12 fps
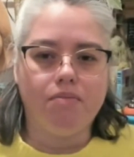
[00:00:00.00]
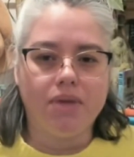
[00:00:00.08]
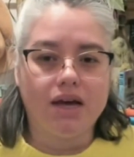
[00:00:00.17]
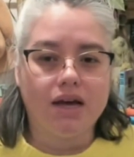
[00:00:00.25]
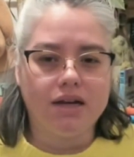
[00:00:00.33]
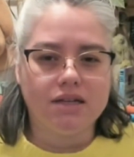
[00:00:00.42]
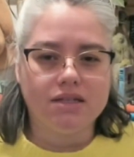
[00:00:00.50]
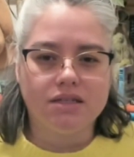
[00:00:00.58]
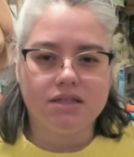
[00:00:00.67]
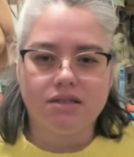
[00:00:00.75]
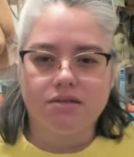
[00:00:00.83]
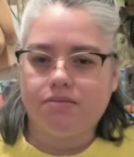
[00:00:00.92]

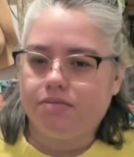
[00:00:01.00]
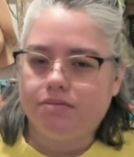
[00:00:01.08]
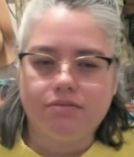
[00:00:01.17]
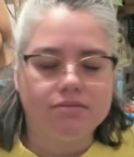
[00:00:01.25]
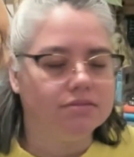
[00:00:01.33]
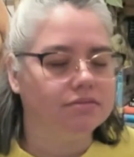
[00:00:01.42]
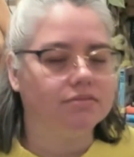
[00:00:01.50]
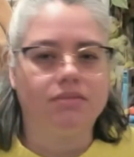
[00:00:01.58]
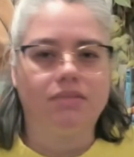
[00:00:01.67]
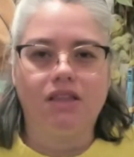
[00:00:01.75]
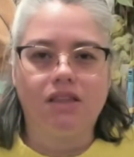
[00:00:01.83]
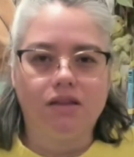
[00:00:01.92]
because
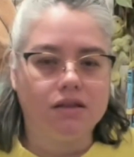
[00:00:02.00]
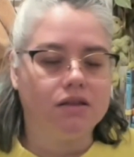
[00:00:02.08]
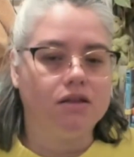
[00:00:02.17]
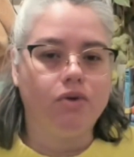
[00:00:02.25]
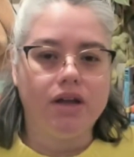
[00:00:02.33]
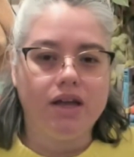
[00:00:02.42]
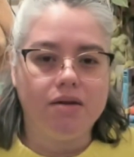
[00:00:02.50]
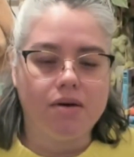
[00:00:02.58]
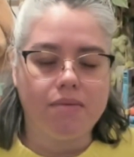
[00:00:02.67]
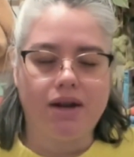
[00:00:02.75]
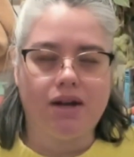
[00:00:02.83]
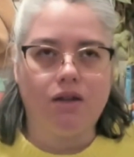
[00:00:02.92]

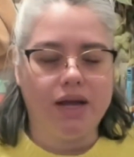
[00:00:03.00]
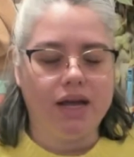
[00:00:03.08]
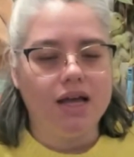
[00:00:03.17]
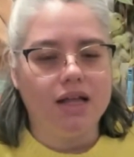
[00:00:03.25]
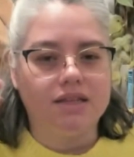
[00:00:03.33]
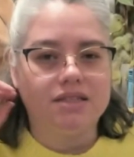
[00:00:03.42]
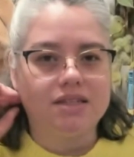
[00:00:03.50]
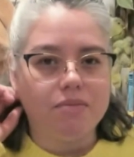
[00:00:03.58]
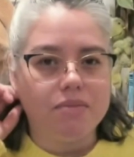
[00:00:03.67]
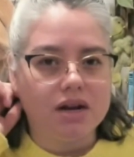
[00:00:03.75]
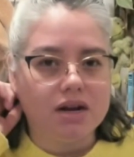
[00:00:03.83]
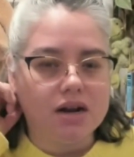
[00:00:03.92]

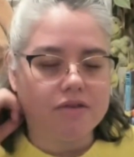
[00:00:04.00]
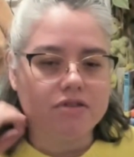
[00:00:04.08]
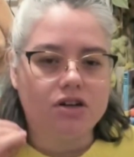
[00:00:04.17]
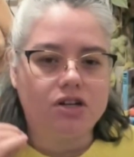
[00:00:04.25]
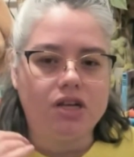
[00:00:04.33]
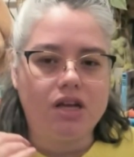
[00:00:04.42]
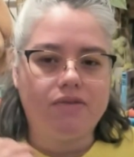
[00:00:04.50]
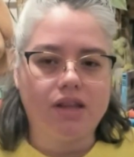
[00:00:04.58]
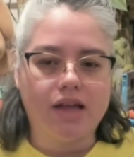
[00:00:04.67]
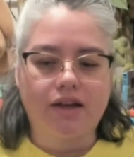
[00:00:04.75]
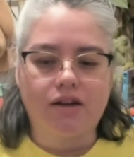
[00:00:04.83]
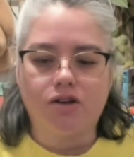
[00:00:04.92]
Lestat made an effort to even
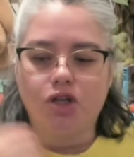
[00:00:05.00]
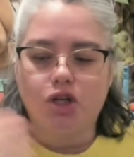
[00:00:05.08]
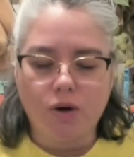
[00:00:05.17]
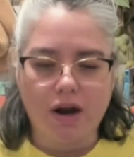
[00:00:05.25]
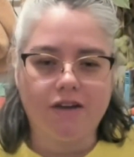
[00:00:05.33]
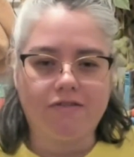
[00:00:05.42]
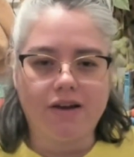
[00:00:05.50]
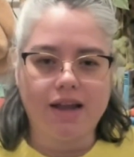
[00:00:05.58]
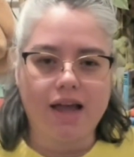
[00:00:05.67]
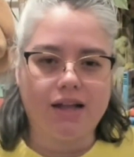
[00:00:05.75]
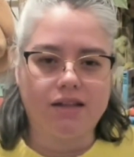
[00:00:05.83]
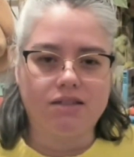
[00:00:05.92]
like try to find
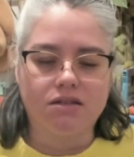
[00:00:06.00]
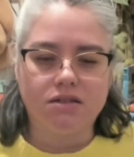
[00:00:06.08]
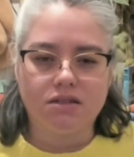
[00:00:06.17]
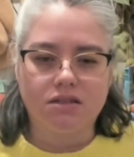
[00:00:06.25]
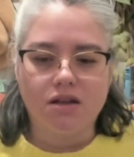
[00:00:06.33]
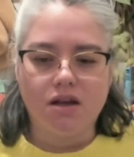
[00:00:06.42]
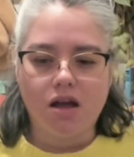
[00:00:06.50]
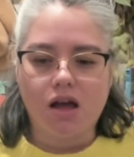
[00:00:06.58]
answers,